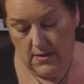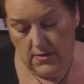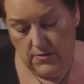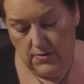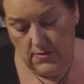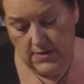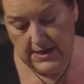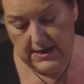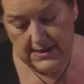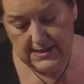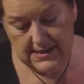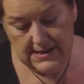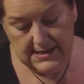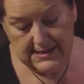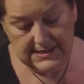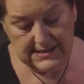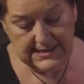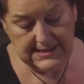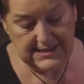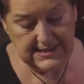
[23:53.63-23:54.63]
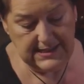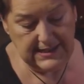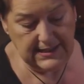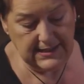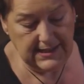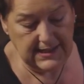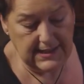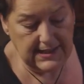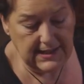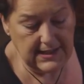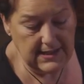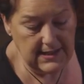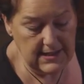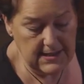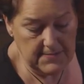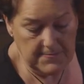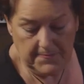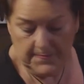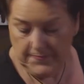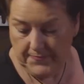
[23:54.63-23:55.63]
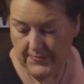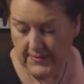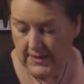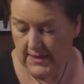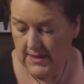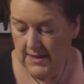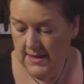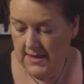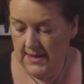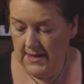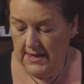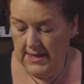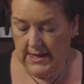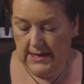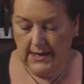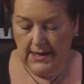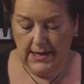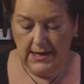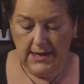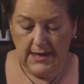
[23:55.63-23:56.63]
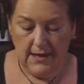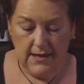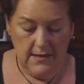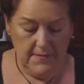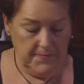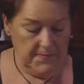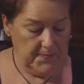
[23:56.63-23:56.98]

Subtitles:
you can see it here and here.